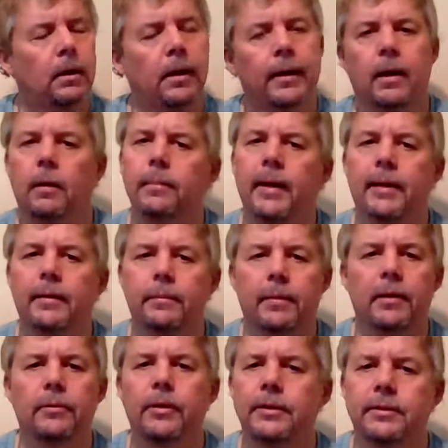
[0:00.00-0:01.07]
I come back into
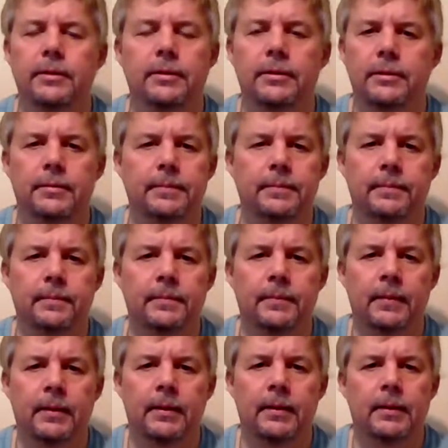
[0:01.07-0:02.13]
my residence.
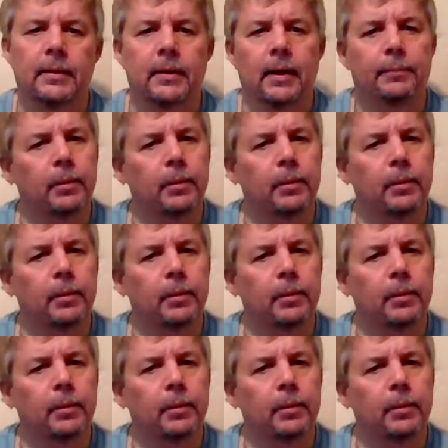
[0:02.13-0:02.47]
I